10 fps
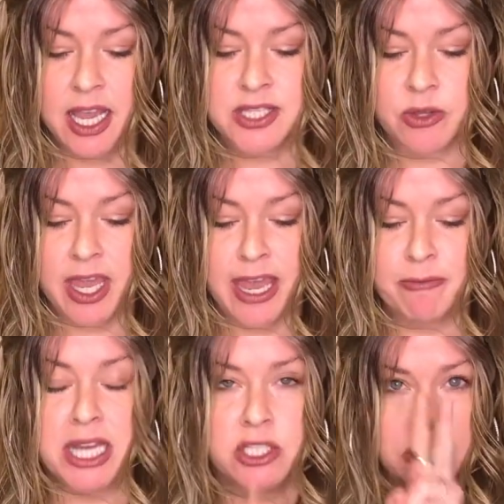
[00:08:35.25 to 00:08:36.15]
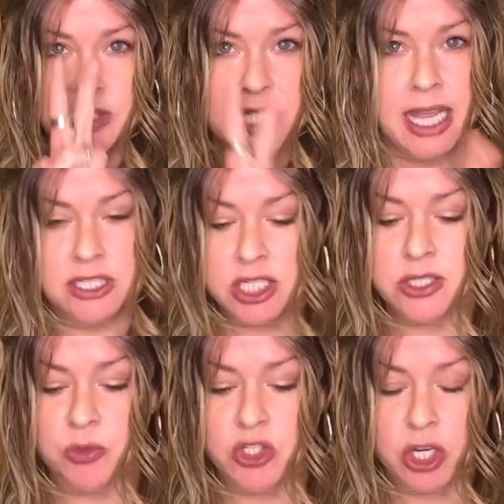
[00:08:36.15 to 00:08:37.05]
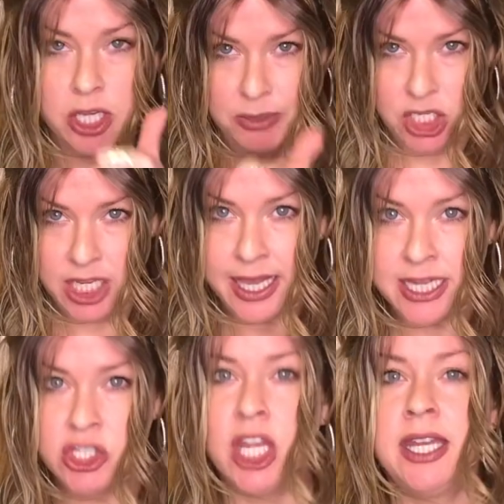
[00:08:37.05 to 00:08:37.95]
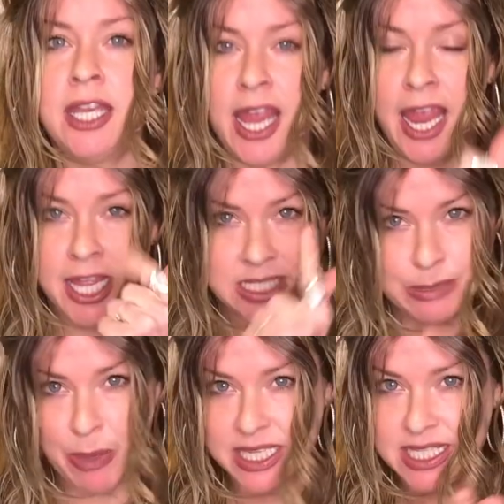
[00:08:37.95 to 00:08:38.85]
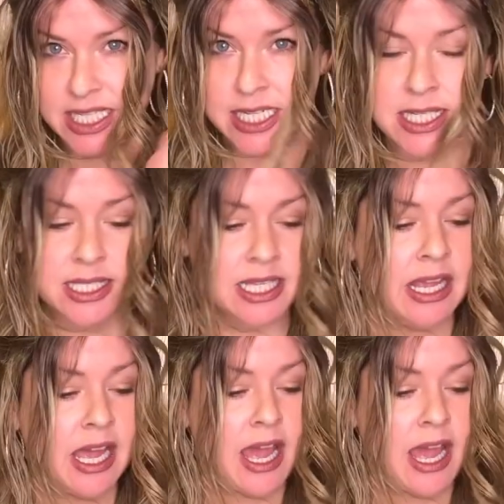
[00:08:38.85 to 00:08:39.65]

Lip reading: So I have my 2 intentions, which are communication and spiciness.